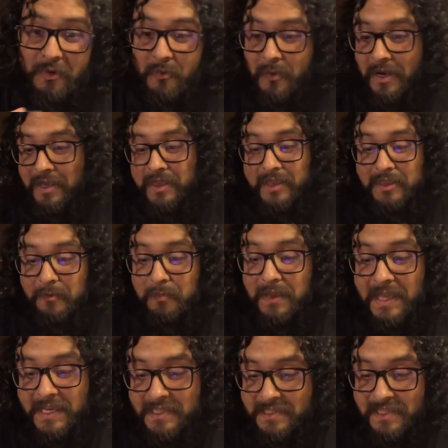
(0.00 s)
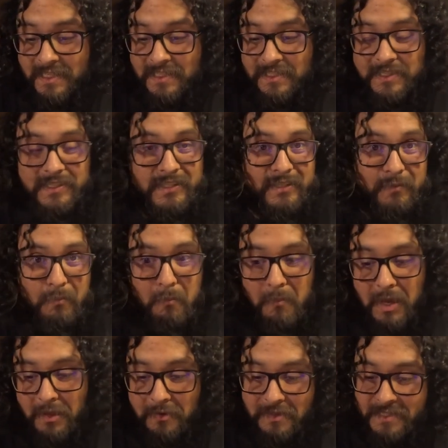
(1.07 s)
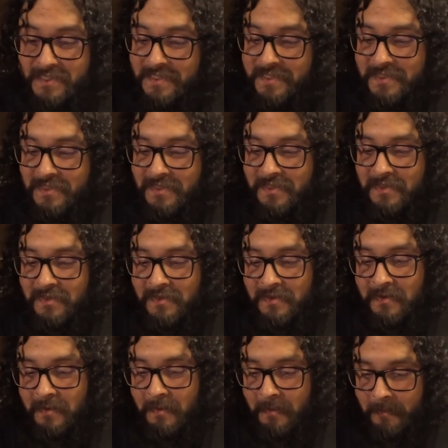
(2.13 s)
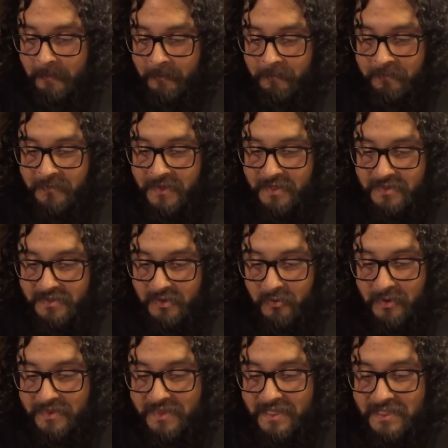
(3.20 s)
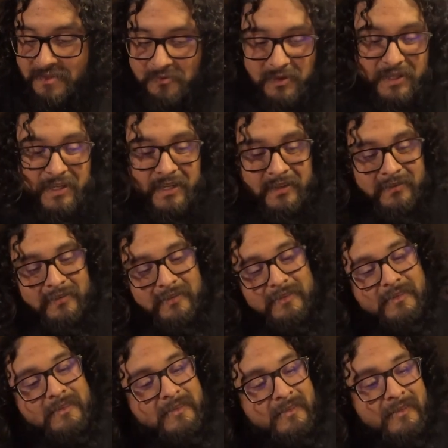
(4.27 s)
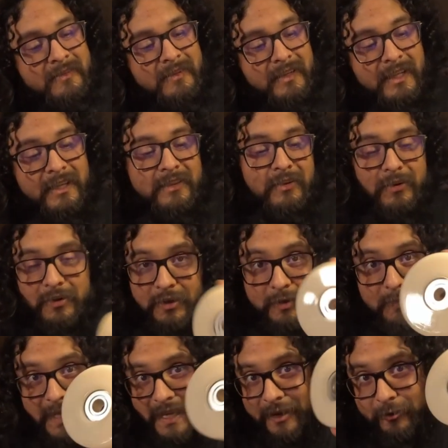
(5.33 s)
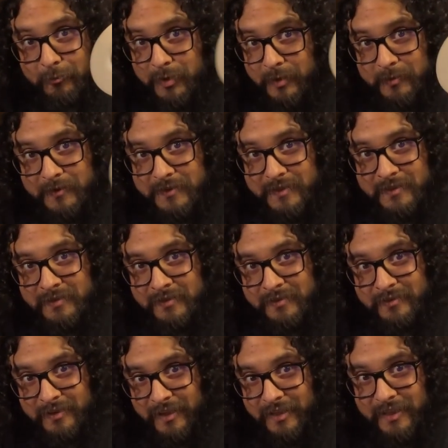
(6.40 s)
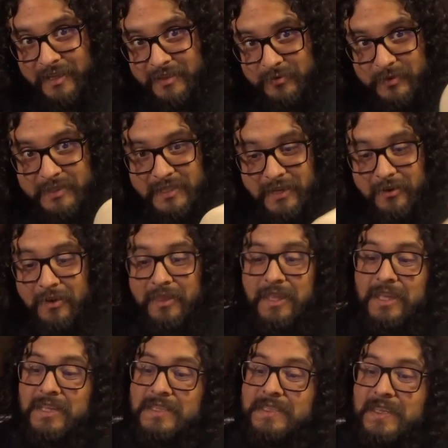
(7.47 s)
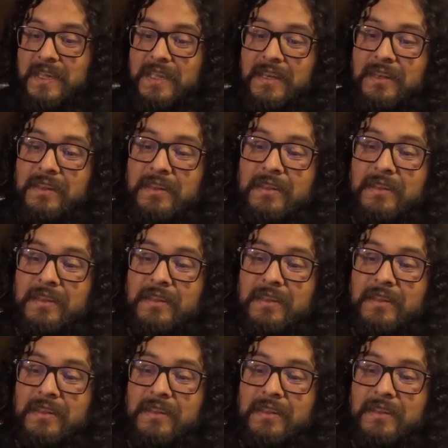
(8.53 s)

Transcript: way that the plastic just melts. So with this one, like there could be air bubbles in these ones, like on the inside.